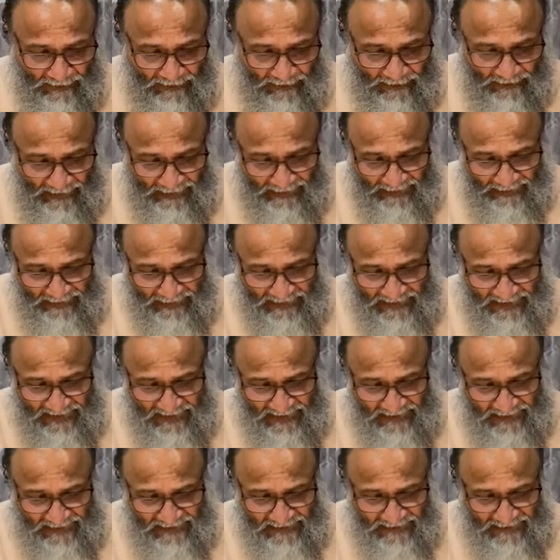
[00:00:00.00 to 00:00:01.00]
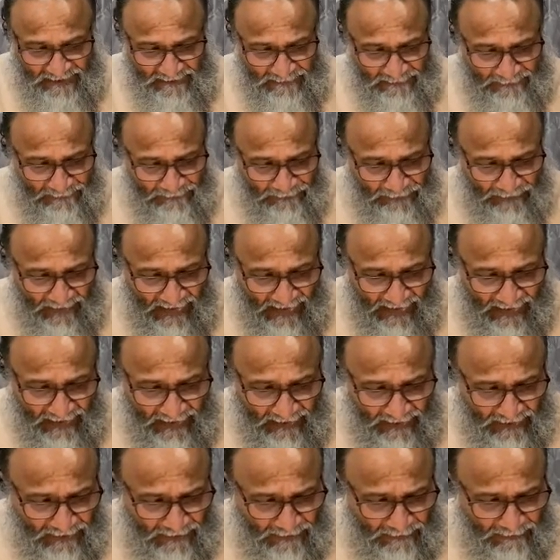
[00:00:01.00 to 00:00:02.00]
Then he says
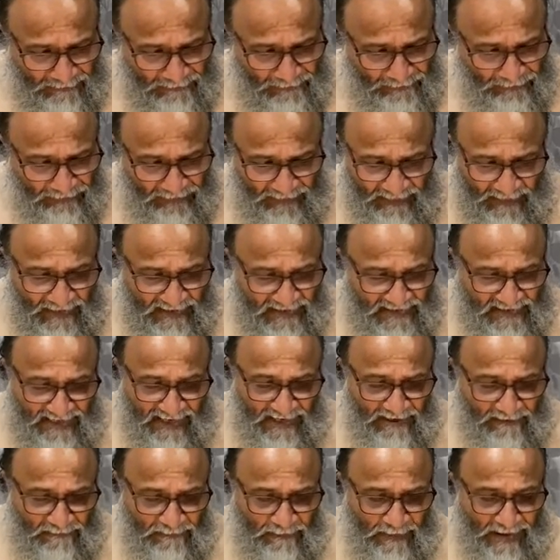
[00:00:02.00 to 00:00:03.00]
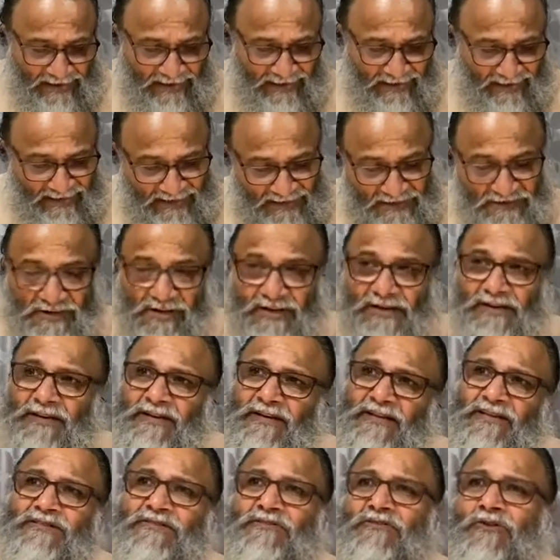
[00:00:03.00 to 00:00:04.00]
that the self by nature
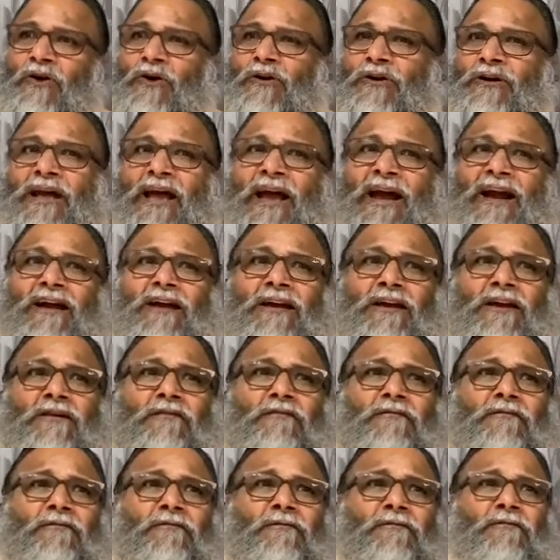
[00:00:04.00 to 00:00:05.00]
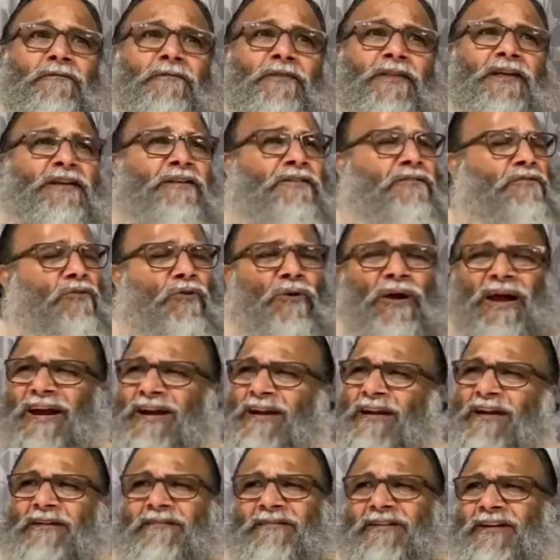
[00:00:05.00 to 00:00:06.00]
is not active. There is no
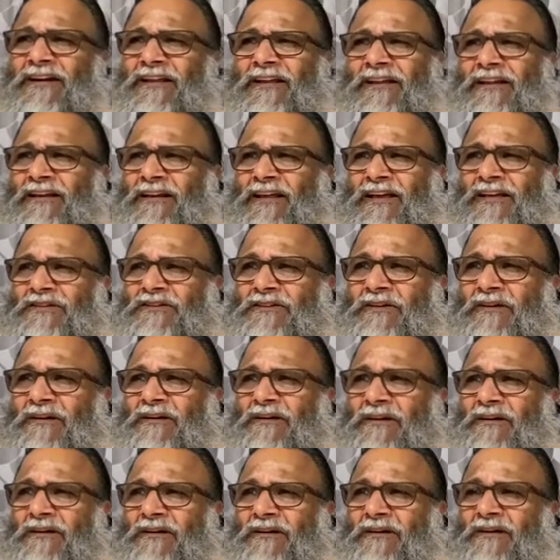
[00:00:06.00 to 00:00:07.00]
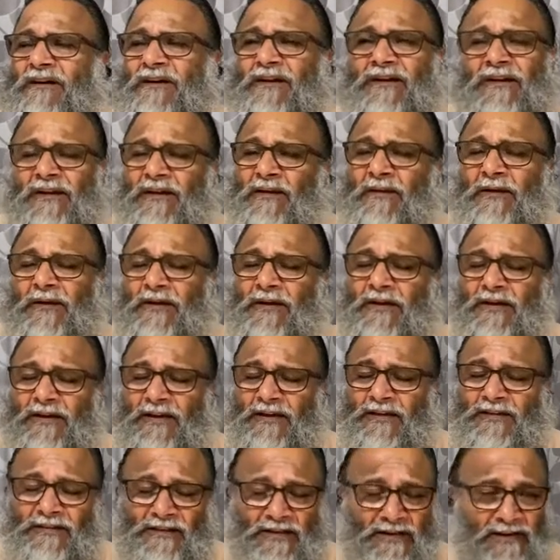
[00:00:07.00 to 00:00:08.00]
activity in nature,
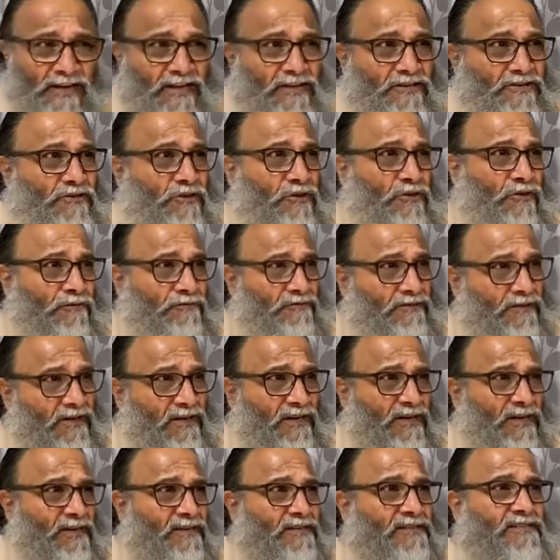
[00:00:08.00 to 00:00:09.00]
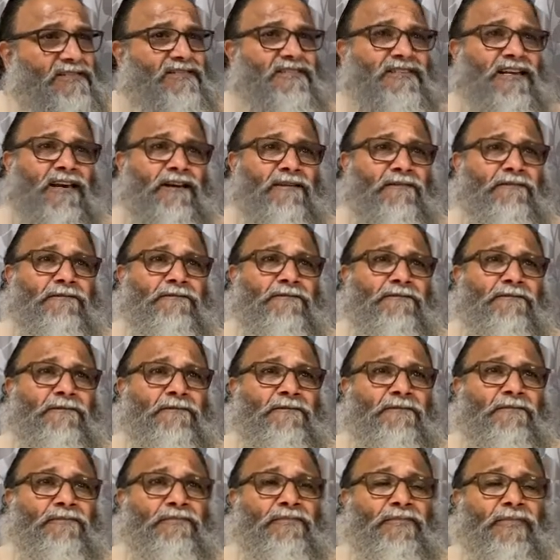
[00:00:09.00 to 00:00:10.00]
in the nature of the self.
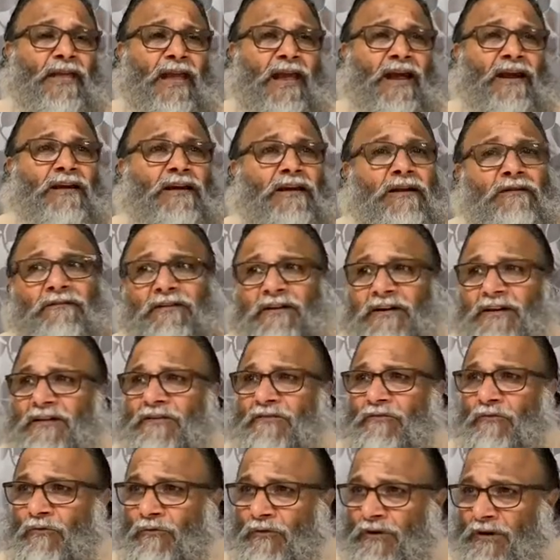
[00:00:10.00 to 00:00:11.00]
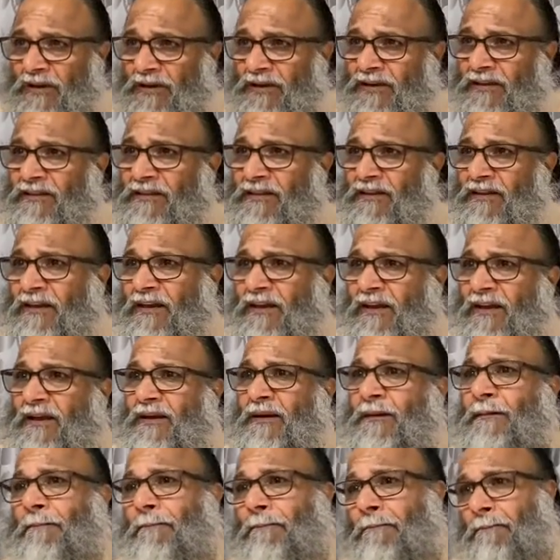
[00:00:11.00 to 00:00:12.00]
Activity is only in the
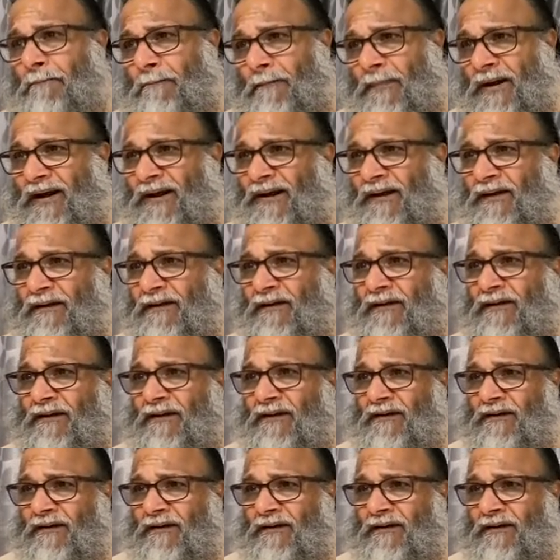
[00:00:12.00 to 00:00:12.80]
mind.